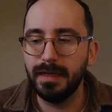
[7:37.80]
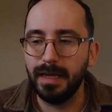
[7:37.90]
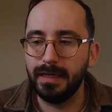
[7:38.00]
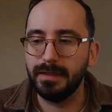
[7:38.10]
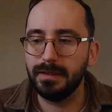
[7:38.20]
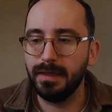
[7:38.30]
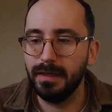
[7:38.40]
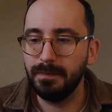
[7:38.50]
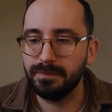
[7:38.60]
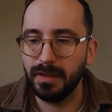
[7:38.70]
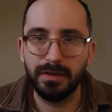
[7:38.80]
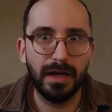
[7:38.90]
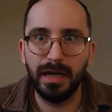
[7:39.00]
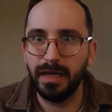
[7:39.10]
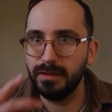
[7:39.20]
And
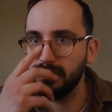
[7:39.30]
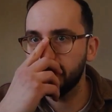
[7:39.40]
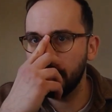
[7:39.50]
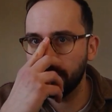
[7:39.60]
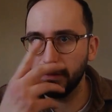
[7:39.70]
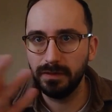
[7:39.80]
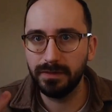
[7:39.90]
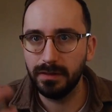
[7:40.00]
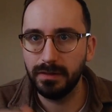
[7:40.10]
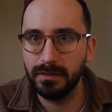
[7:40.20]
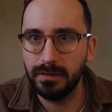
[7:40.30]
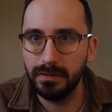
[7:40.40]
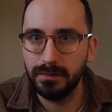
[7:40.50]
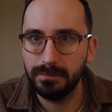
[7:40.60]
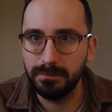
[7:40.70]
I know several of
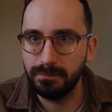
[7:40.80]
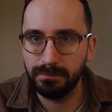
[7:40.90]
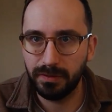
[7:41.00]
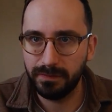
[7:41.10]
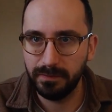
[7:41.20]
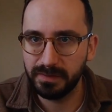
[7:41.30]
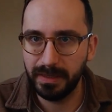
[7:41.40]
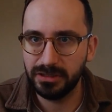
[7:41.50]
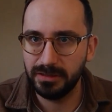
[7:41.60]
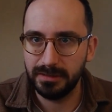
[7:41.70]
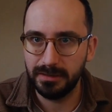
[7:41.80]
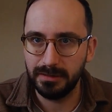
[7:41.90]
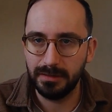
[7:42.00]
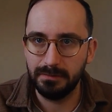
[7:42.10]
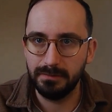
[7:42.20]
the perfumes mentioned
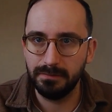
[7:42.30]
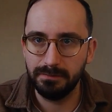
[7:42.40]
in